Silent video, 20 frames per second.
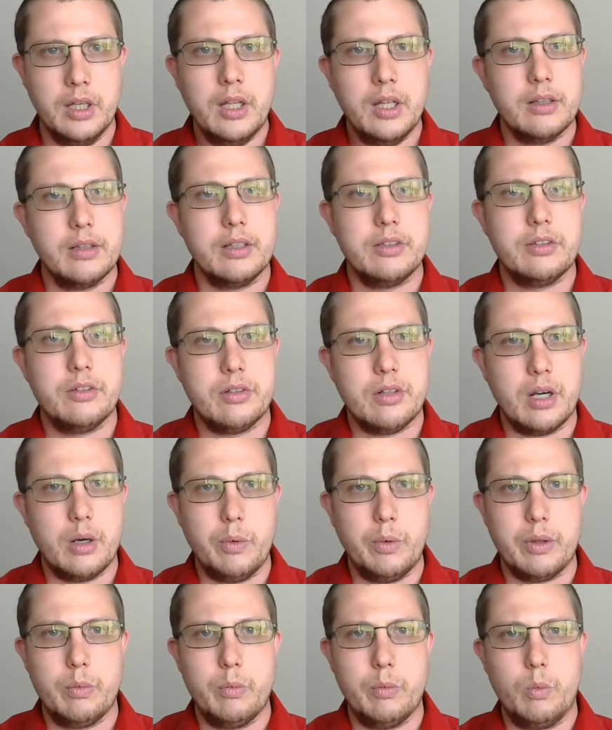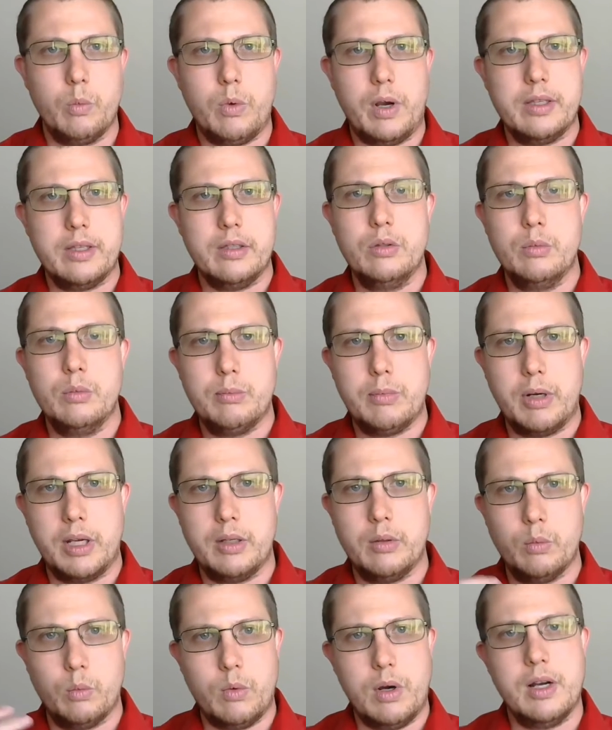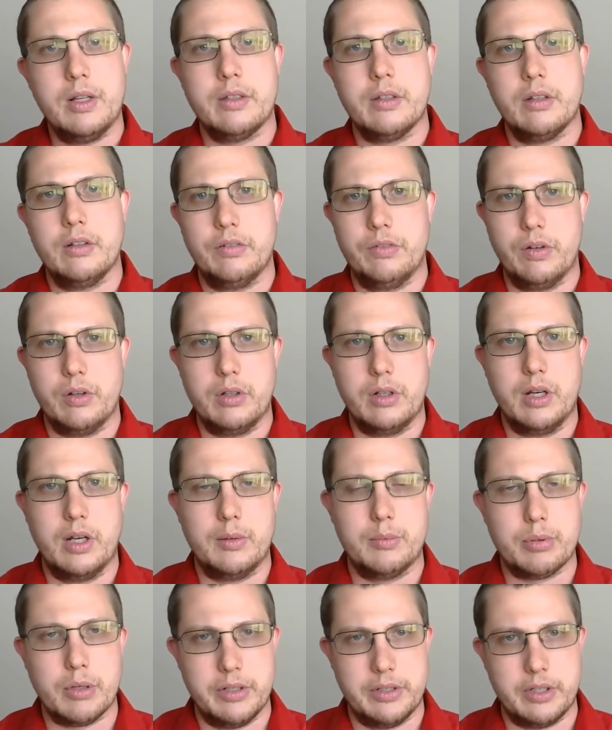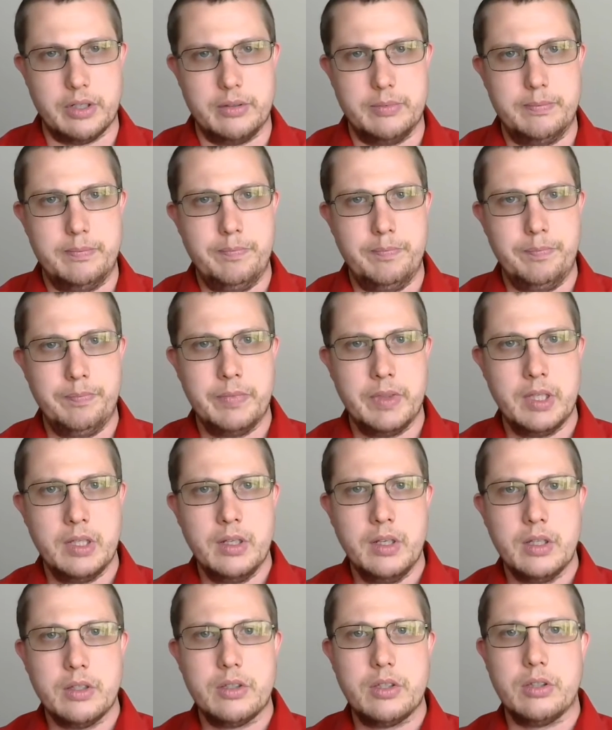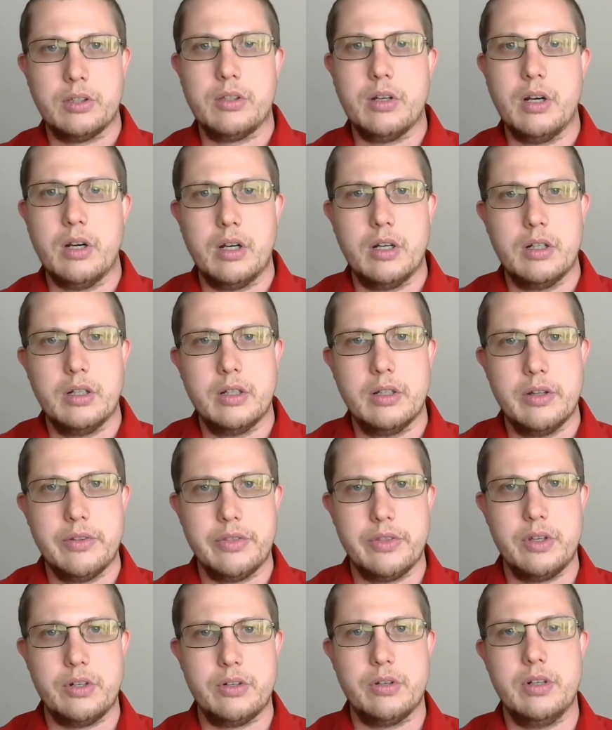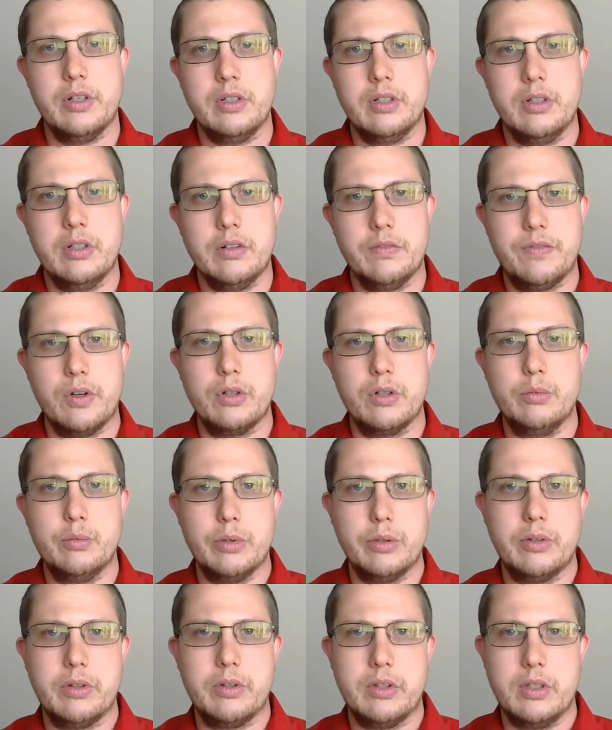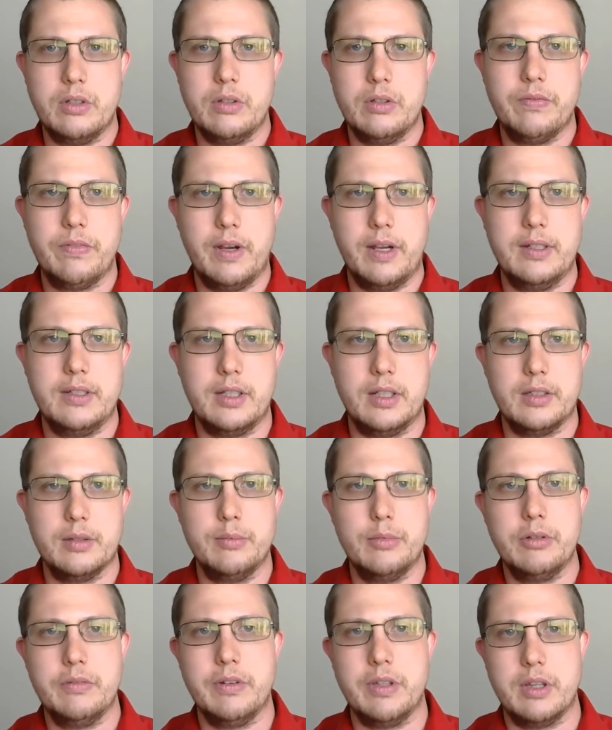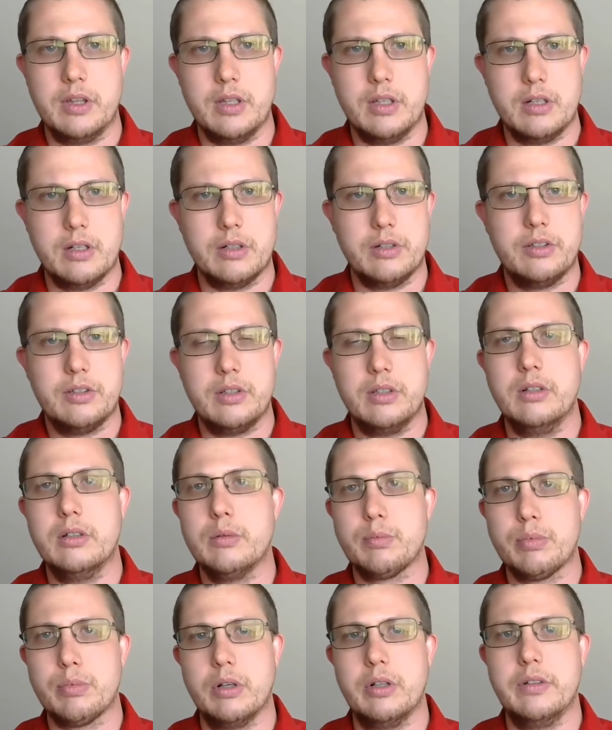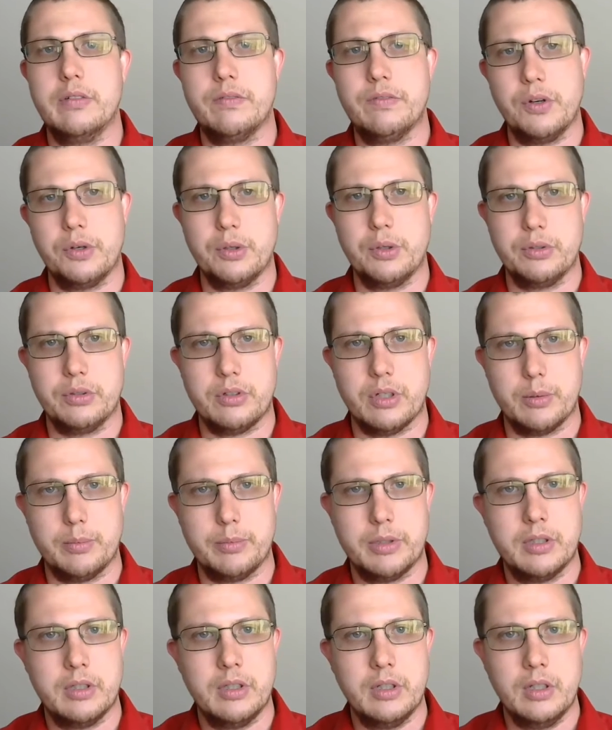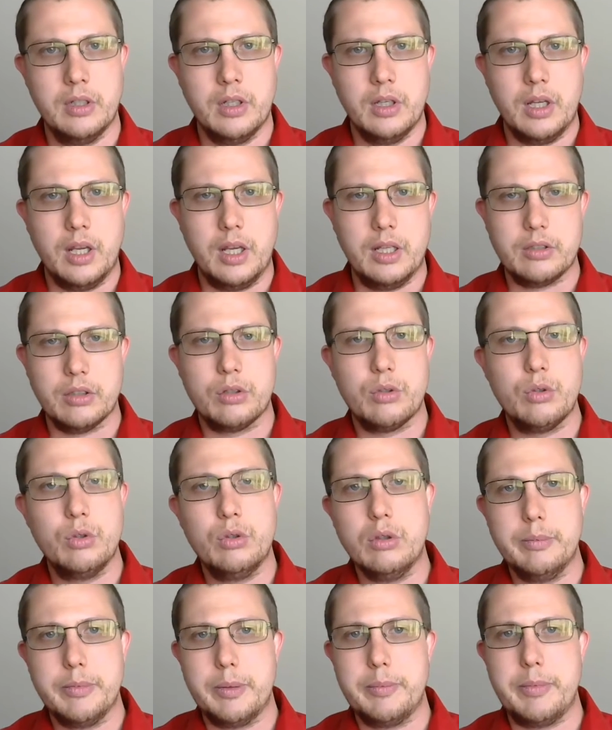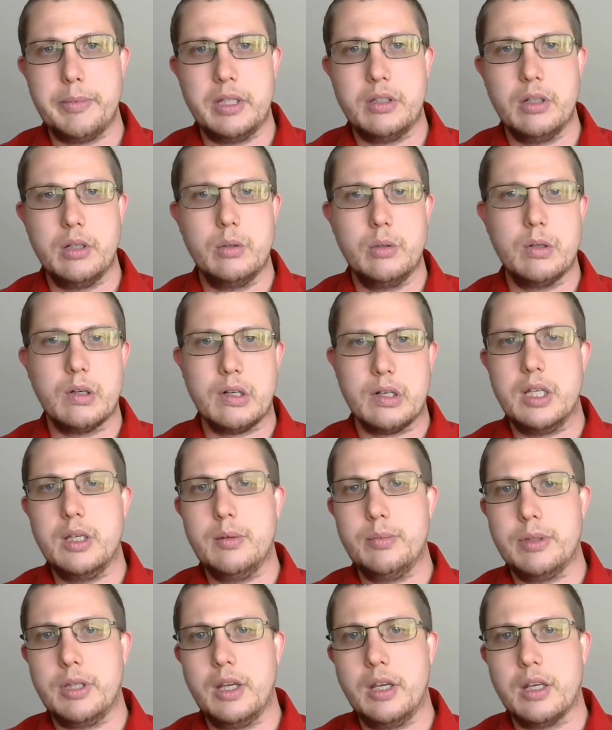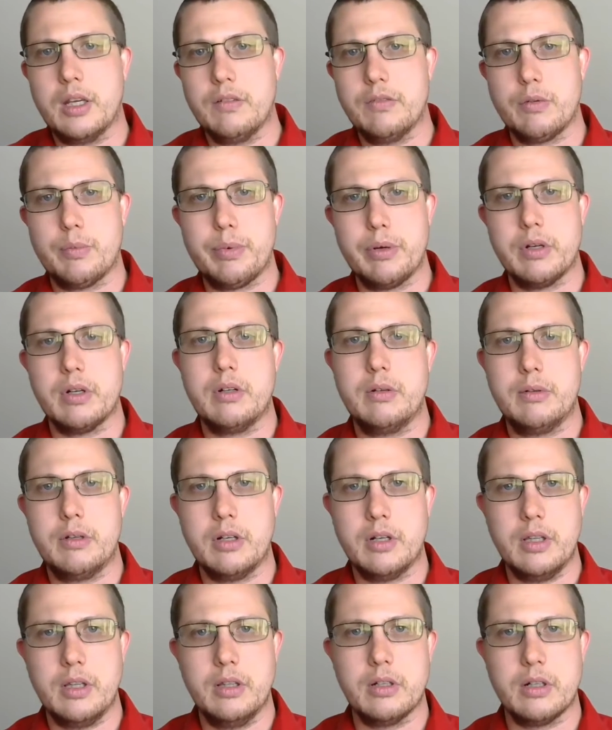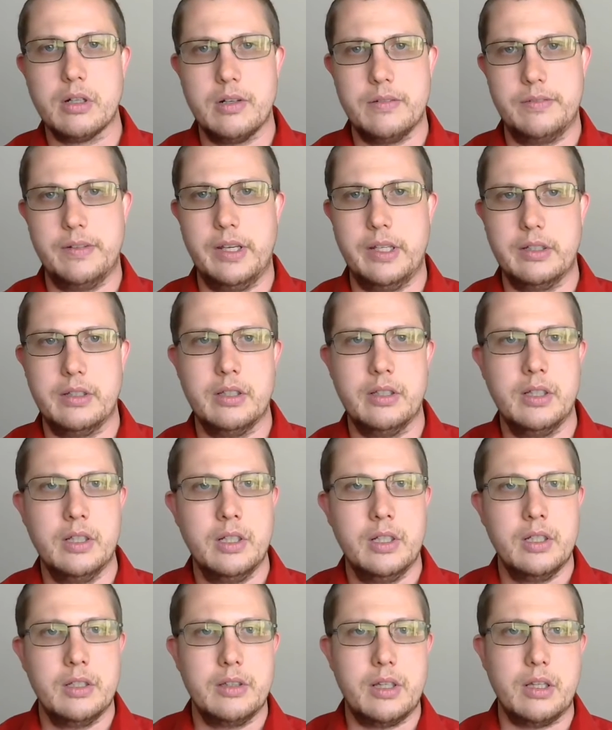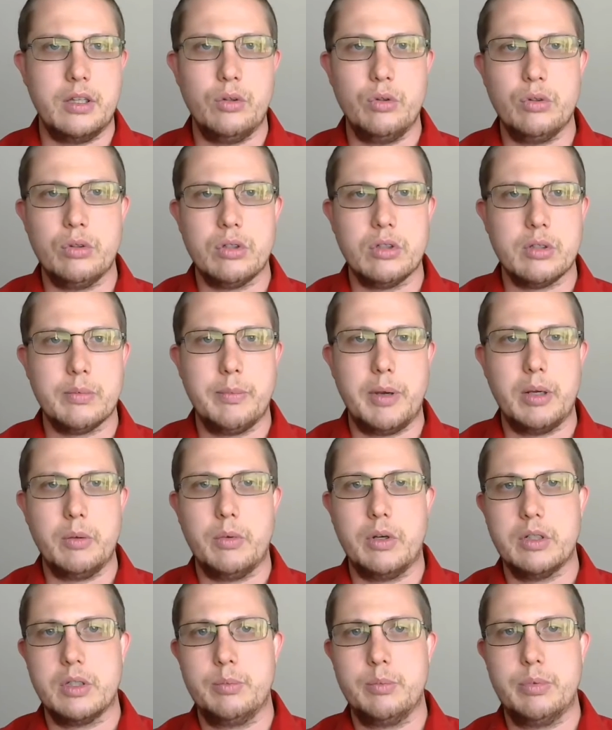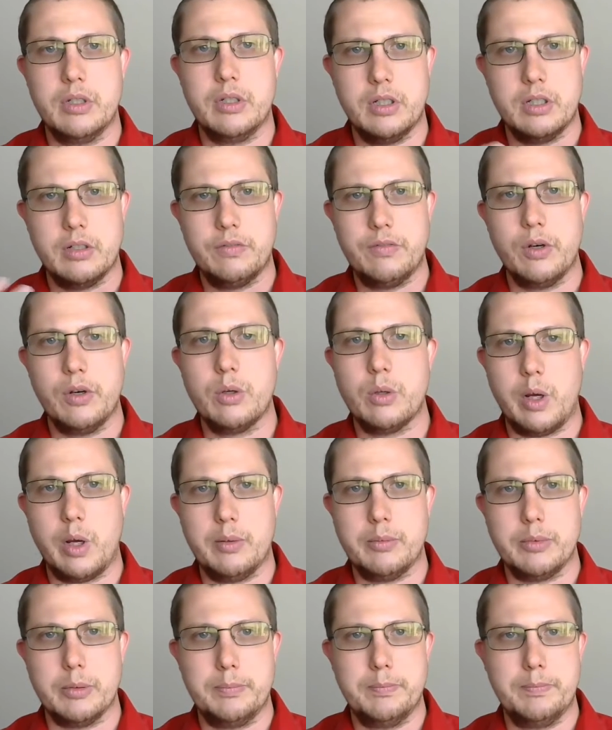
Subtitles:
Let's start with why you might want a printer. To start, the traditional photo booths that you find at the movie theater still print photo strips. It's a cool memento or keepsake of a particular event that users might want to put in a photo album.